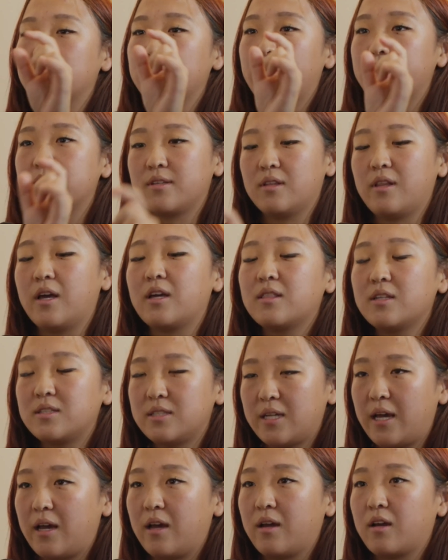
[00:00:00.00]
So I select the
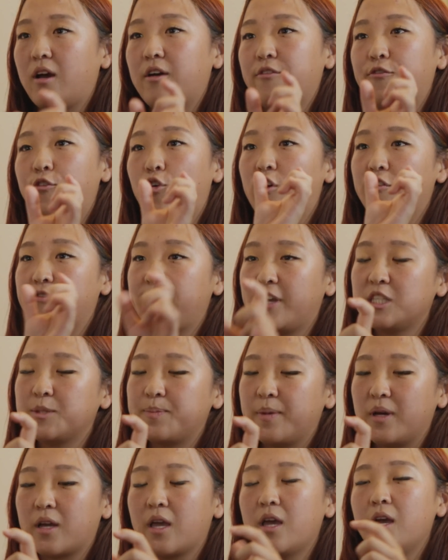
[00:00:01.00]
tag for
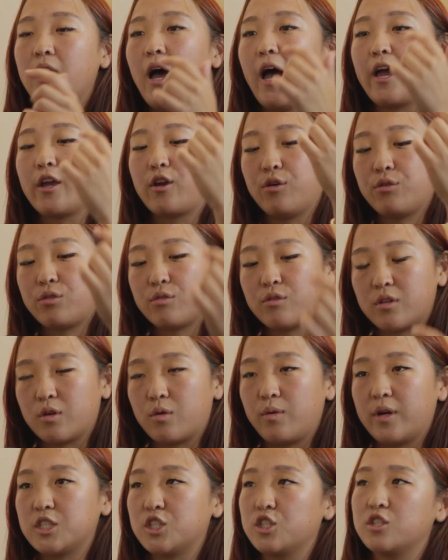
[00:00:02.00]
Facebook. I go through all the
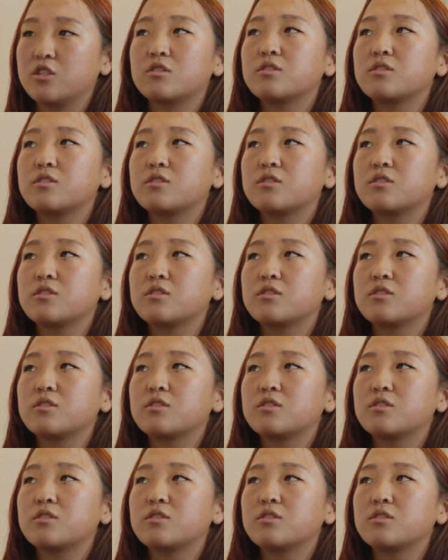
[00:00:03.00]
questions.